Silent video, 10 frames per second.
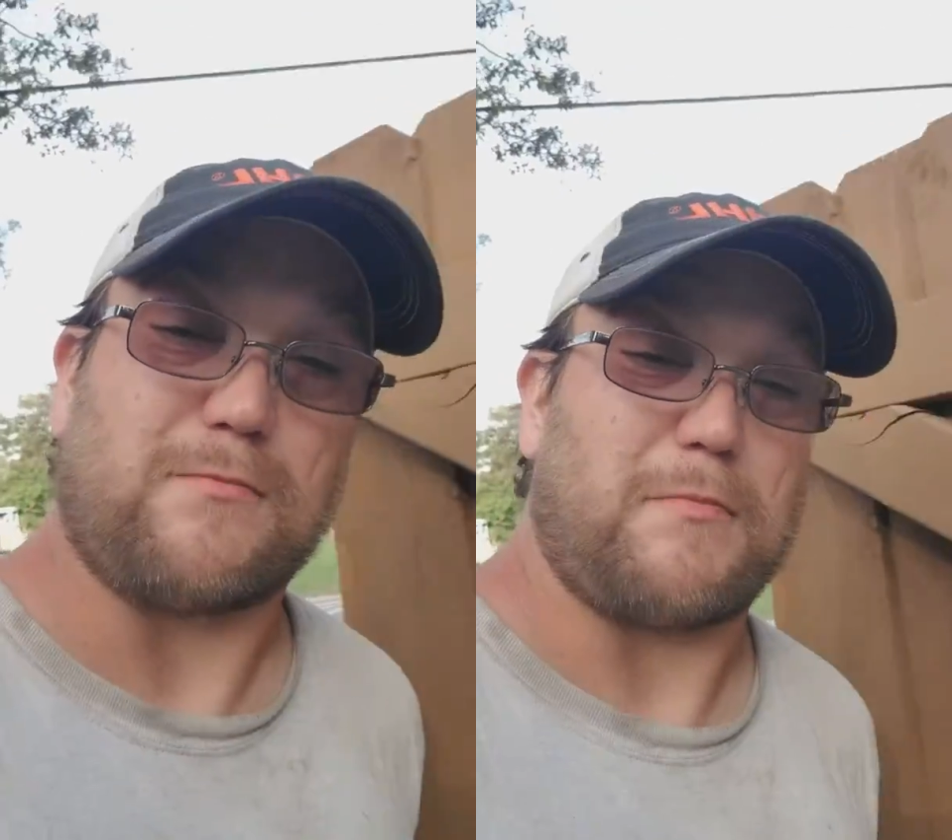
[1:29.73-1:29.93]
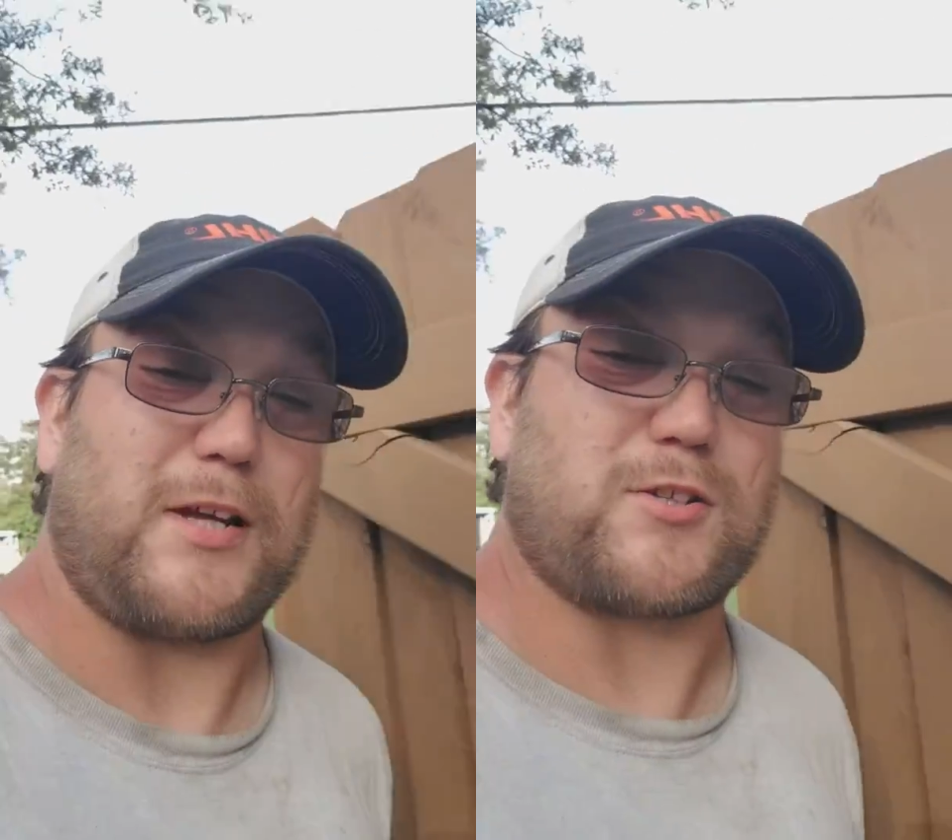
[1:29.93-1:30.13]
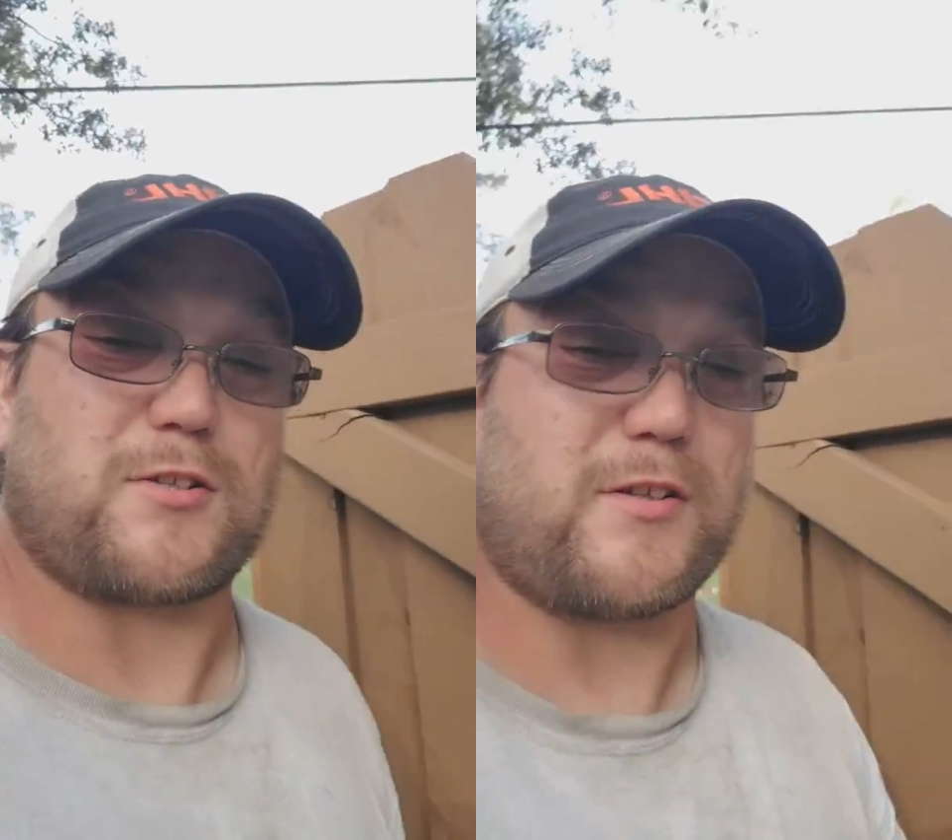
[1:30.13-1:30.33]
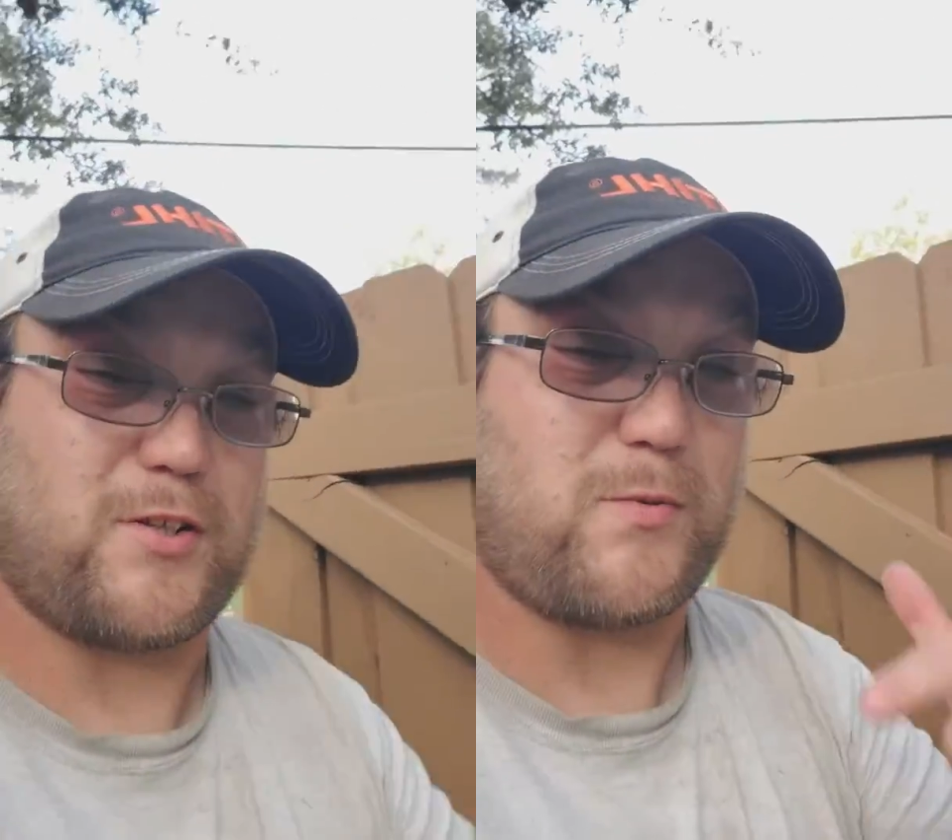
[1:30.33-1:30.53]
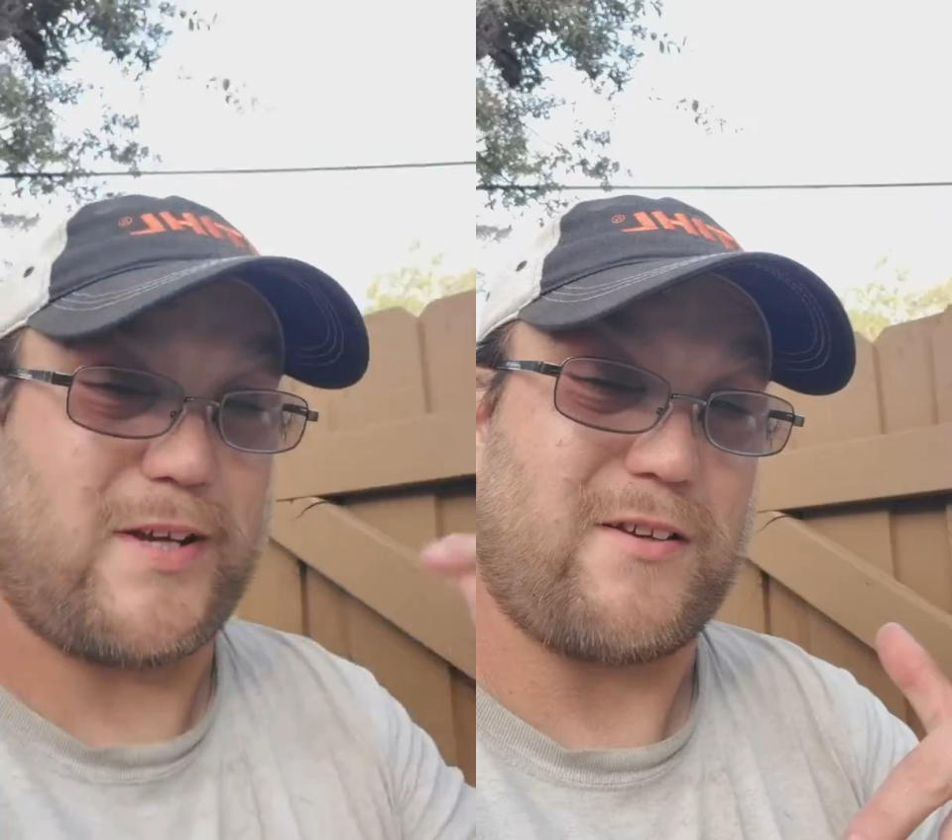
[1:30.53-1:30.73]
make sure
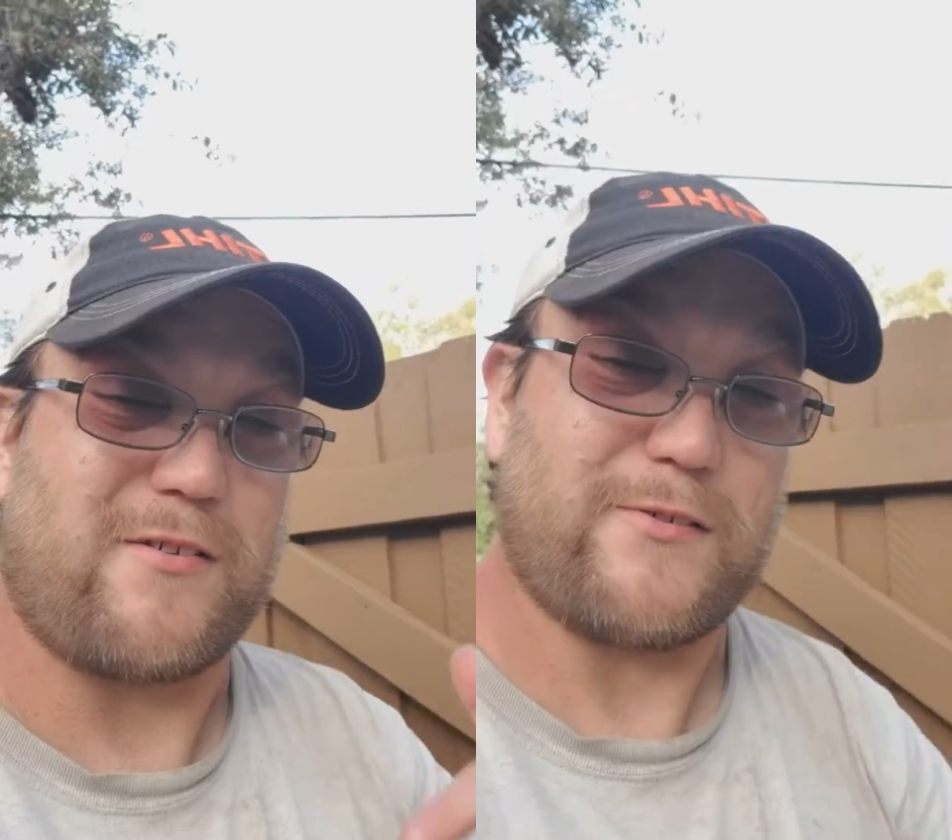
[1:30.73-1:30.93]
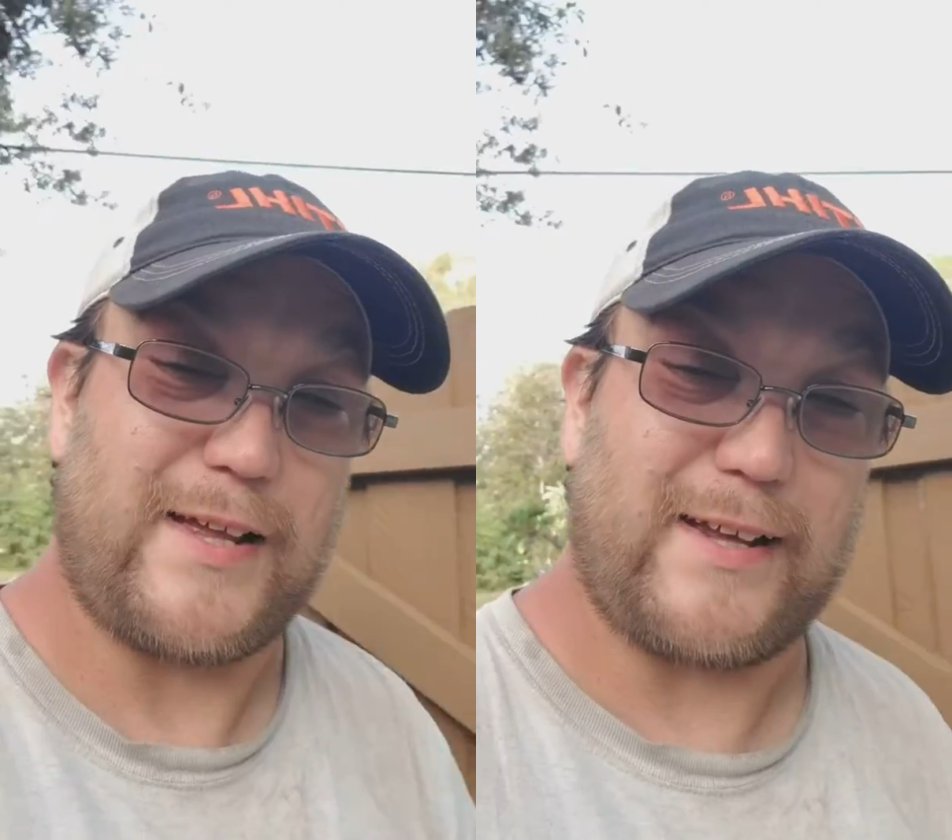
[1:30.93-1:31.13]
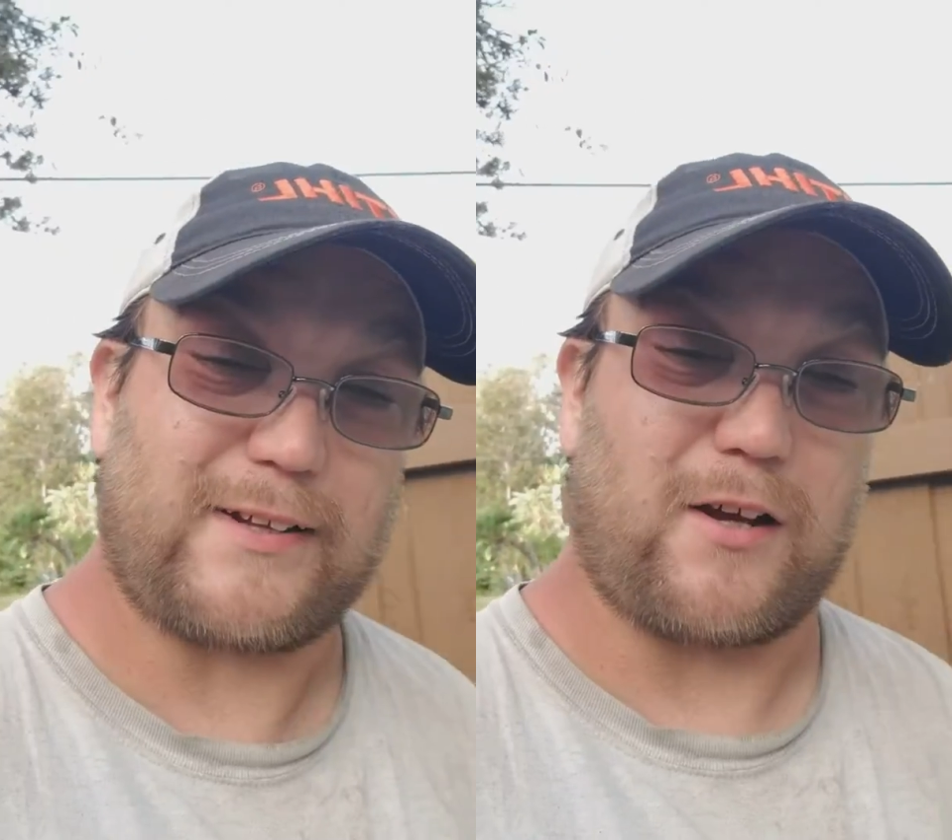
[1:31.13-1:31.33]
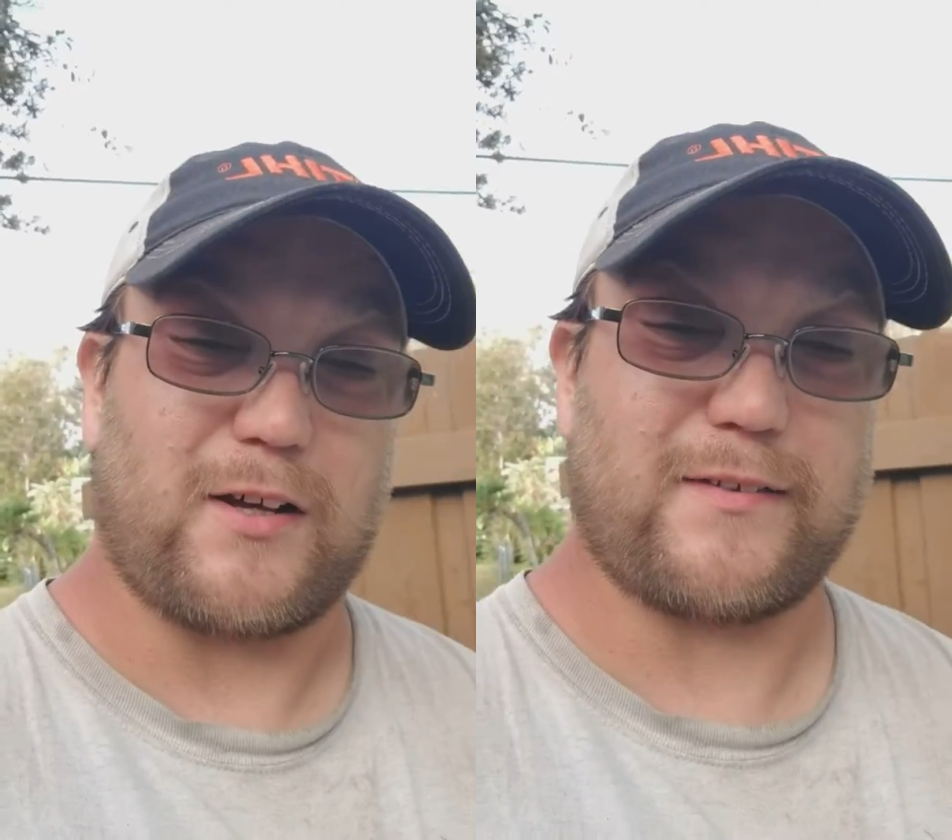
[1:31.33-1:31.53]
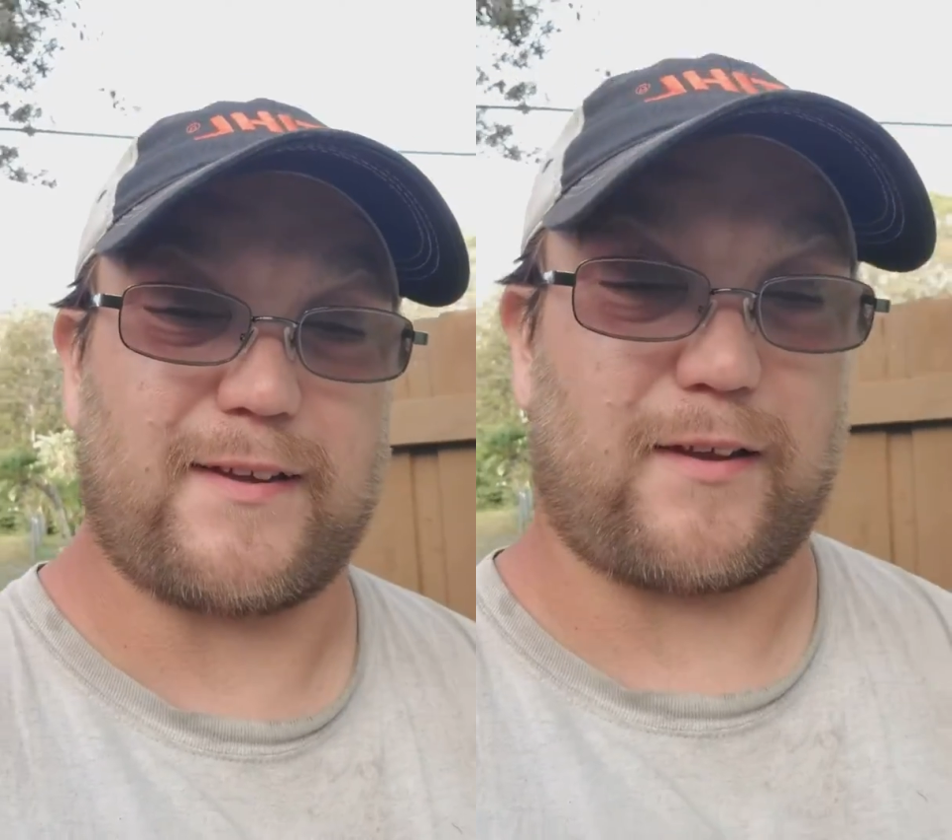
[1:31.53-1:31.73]
you enter that
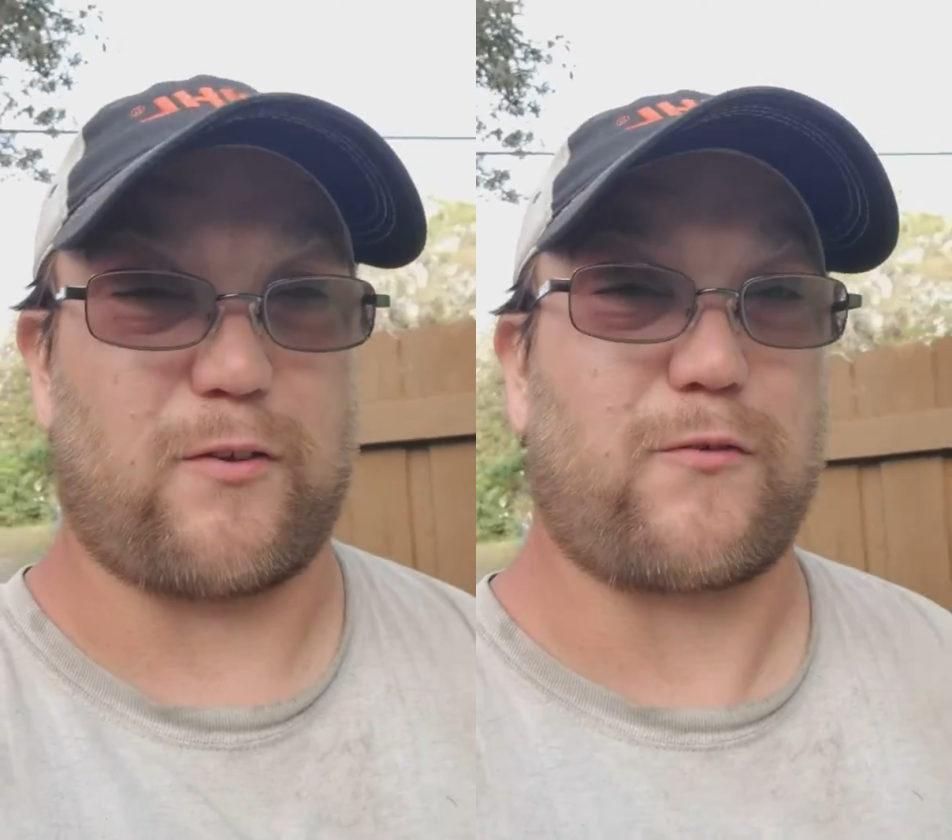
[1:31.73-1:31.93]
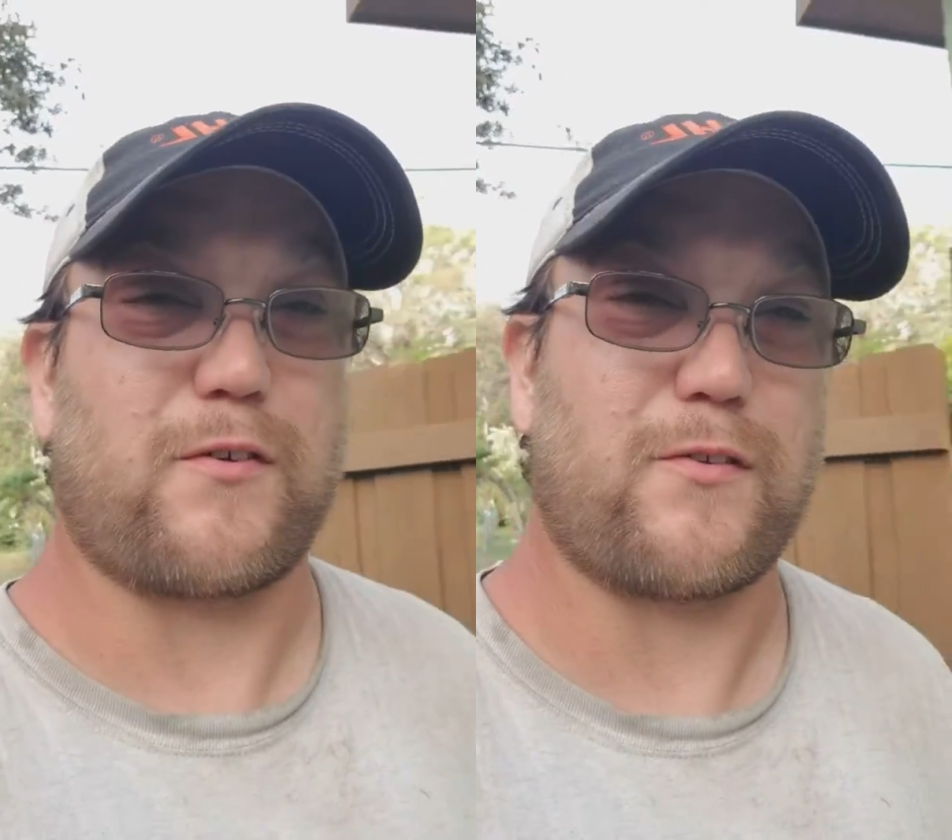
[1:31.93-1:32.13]
contest